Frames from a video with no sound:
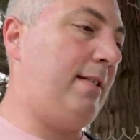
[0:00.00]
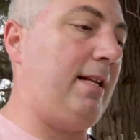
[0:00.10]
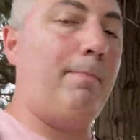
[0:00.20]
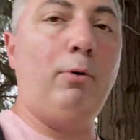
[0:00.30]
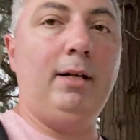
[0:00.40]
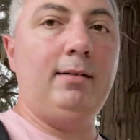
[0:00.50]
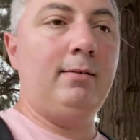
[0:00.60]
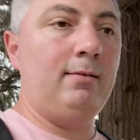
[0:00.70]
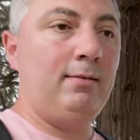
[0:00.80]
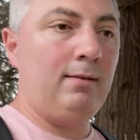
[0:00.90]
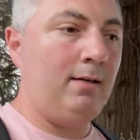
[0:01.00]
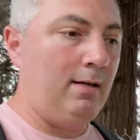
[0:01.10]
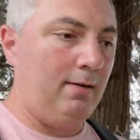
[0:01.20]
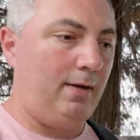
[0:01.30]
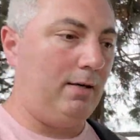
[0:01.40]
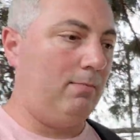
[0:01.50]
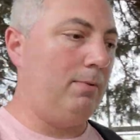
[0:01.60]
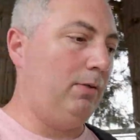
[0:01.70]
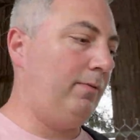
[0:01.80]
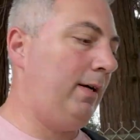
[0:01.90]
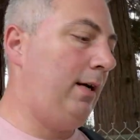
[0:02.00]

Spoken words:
stay put. They don't move.